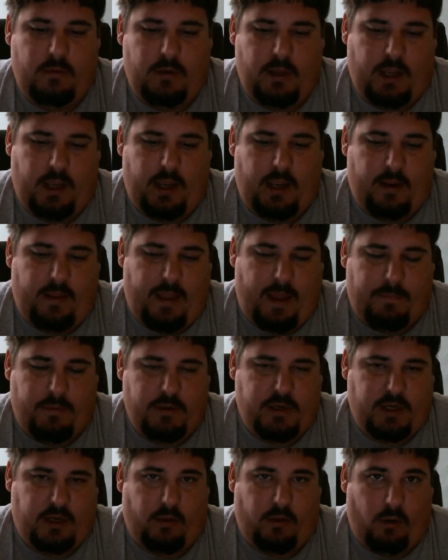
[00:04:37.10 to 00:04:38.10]
in that
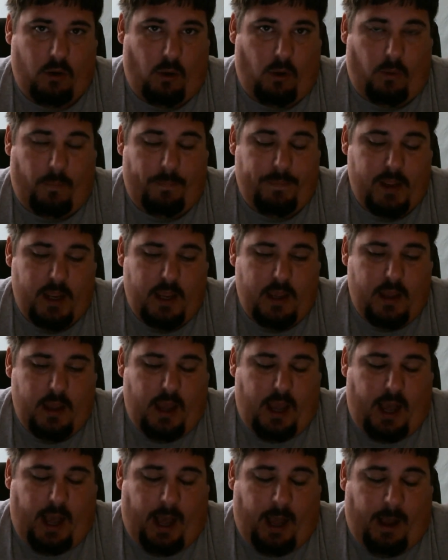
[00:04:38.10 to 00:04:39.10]
particular hole.
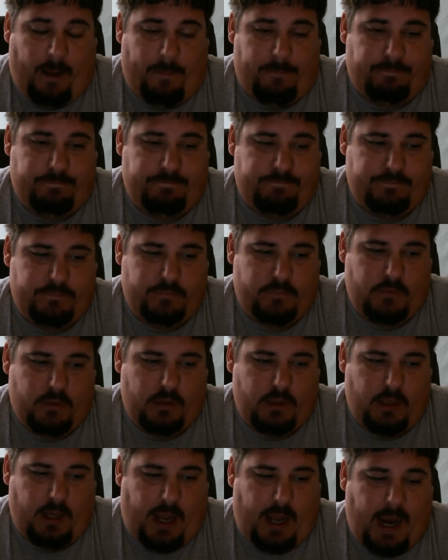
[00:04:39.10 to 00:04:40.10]
I
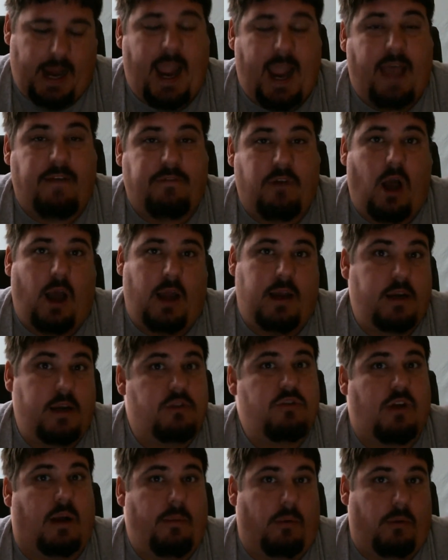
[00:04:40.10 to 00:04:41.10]
have gotten in
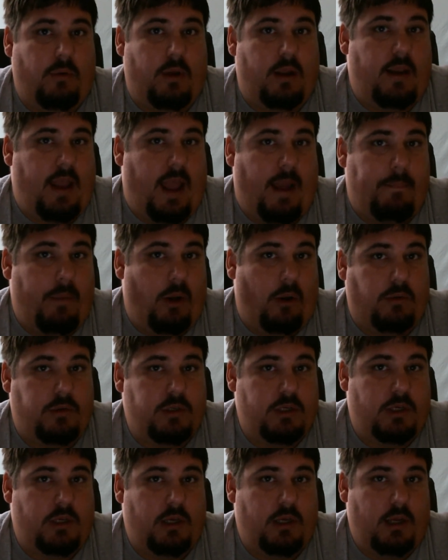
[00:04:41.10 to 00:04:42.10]
trouble in that
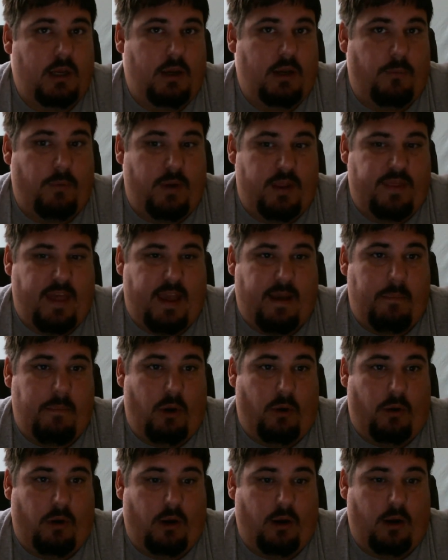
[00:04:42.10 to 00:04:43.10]
boat with that
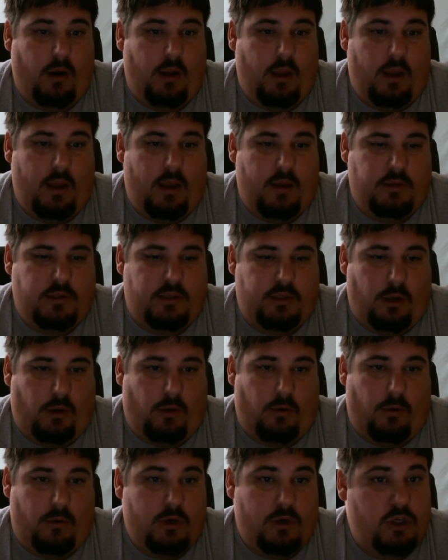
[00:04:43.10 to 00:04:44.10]
motor.
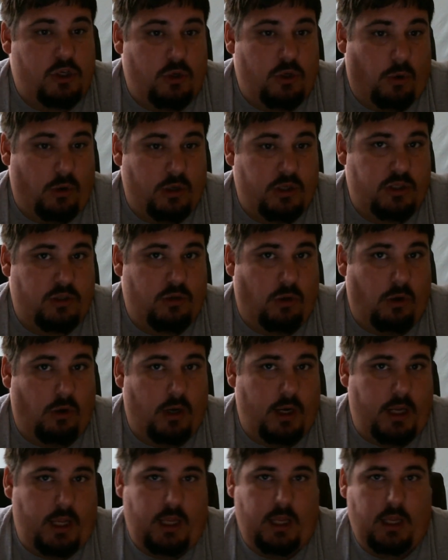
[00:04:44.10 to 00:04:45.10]
So short
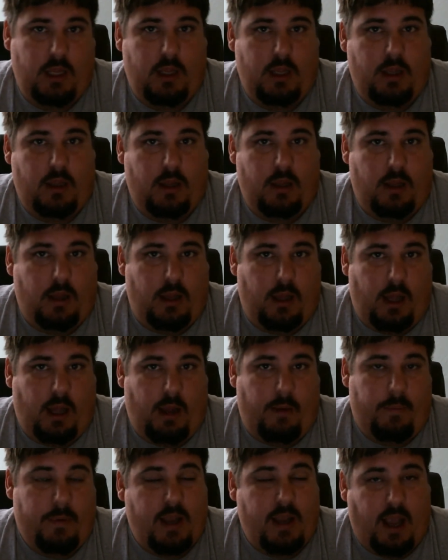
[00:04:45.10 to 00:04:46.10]
story,
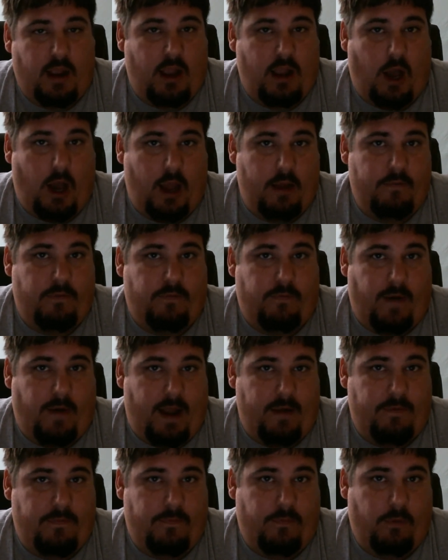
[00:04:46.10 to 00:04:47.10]
we got caught in
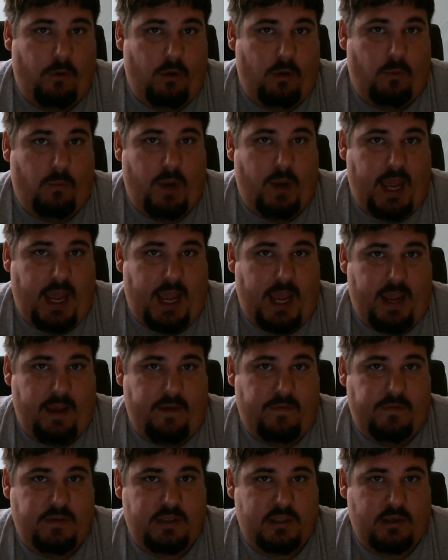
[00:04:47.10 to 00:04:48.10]
5-foot
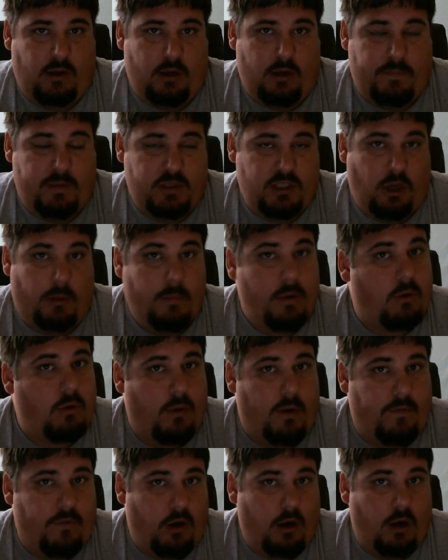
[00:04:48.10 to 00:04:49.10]
waves on a Potomac
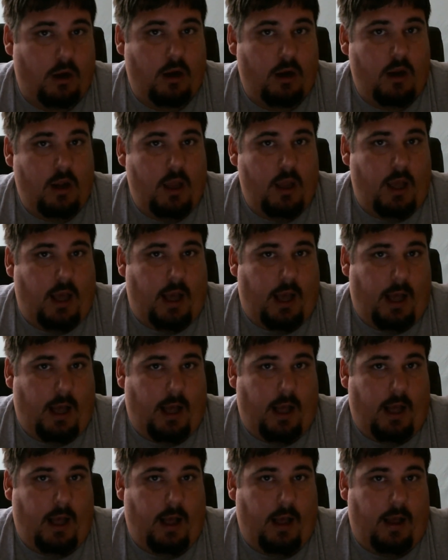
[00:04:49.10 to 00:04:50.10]
River
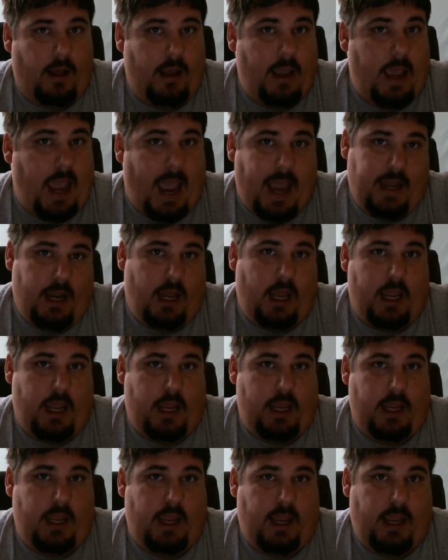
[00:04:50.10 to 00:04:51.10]
at
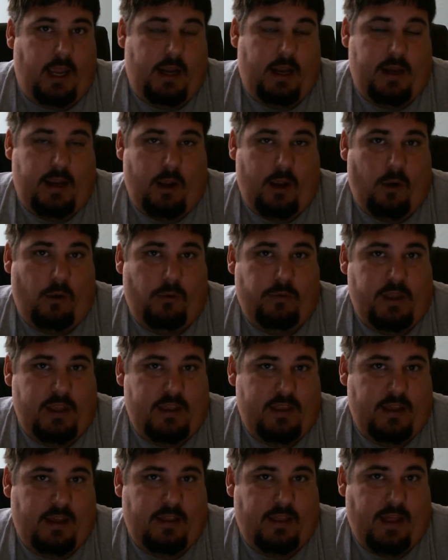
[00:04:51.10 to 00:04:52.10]
night, and the only
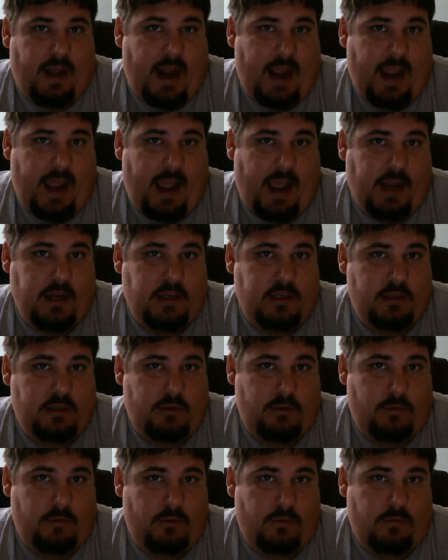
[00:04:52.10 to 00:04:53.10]
thing that I had
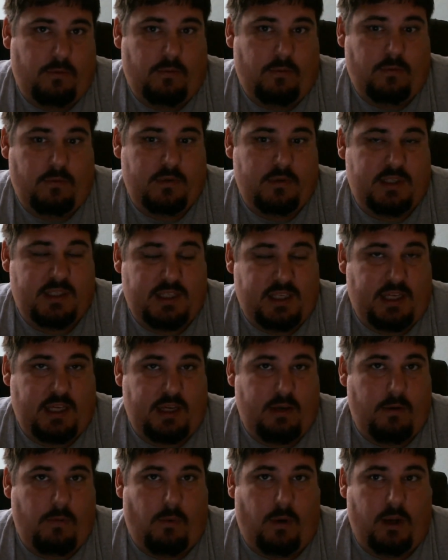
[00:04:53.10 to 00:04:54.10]
to
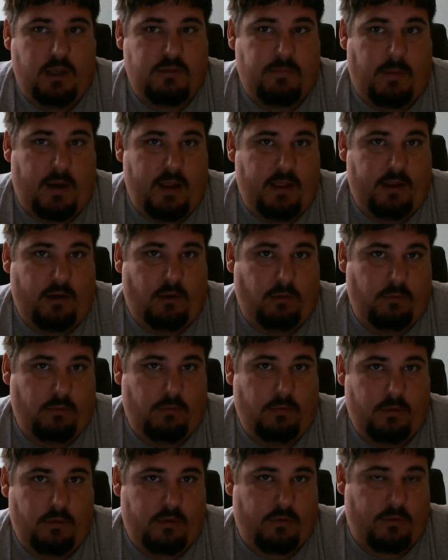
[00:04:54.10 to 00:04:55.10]
see was my
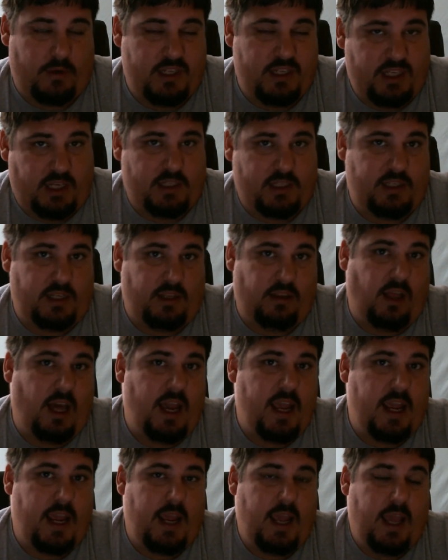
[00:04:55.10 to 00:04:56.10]
little 360
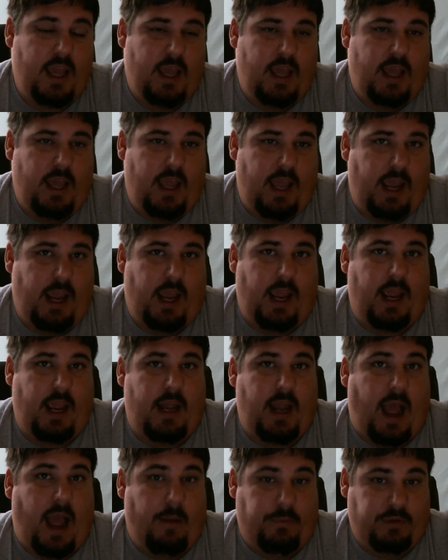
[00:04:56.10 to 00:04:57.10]
light,
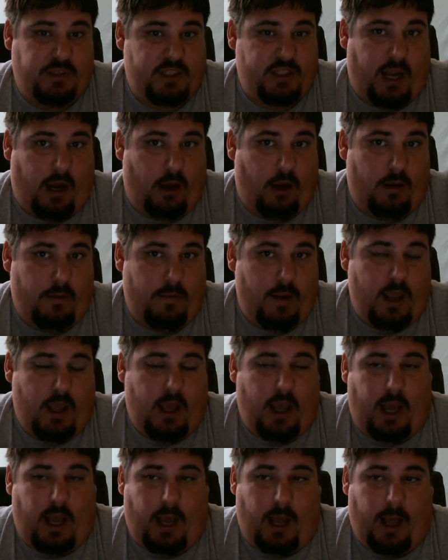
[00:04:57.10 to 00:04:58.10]
and I was scared.
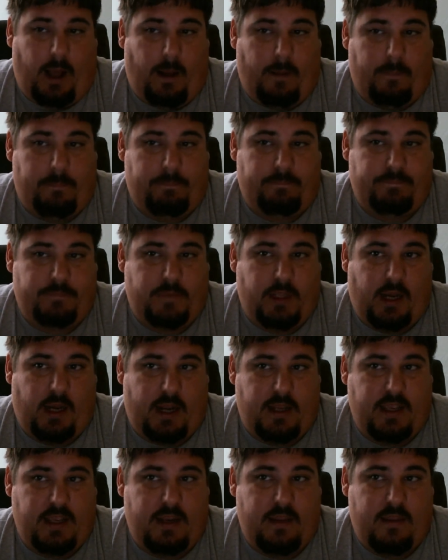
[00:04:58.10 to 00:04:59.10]
And I
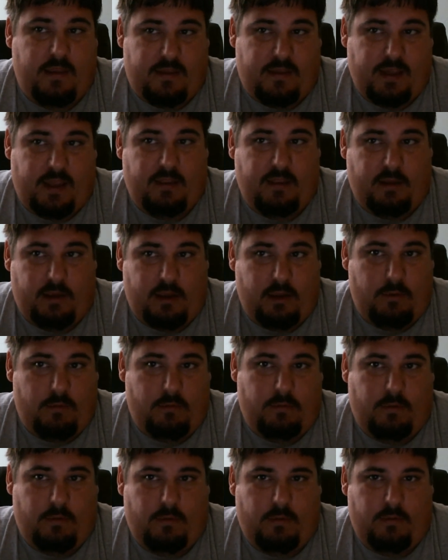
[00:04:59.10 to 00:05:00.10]
did the thing
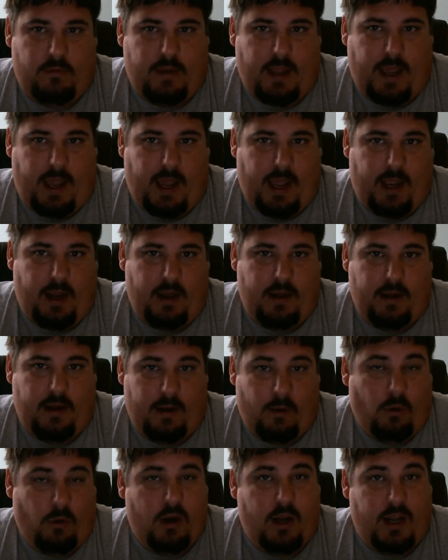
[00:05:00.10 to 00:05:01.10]
that
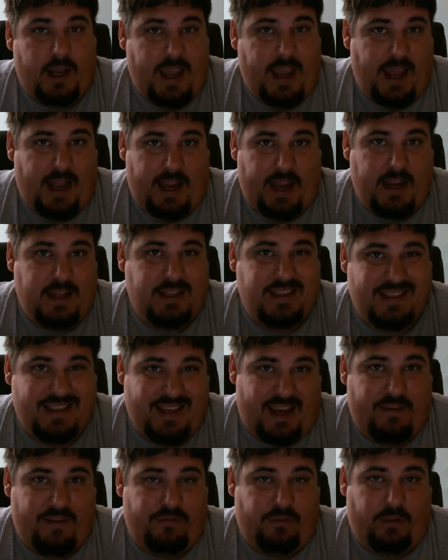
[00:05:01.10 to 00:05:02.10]
in order to get in
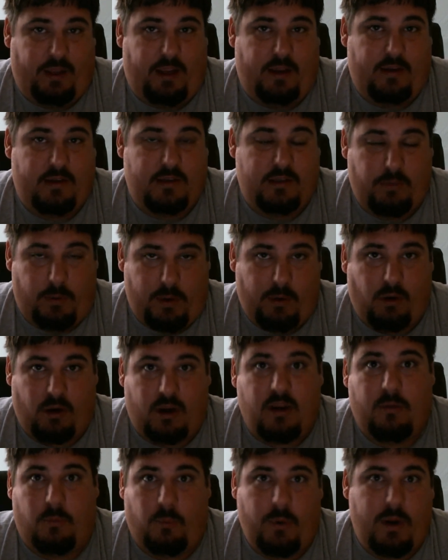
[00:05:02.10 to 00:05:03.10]
safely, because we
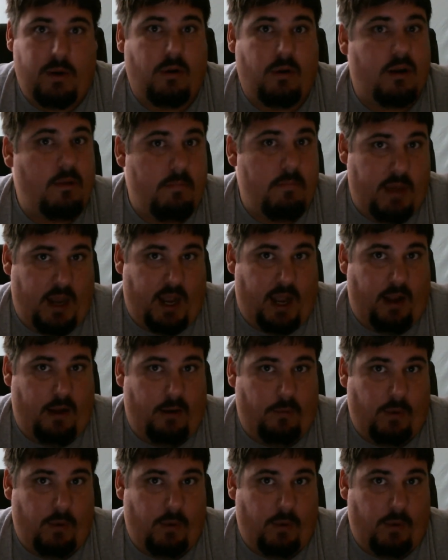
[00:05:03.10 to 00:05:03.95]
were committed. We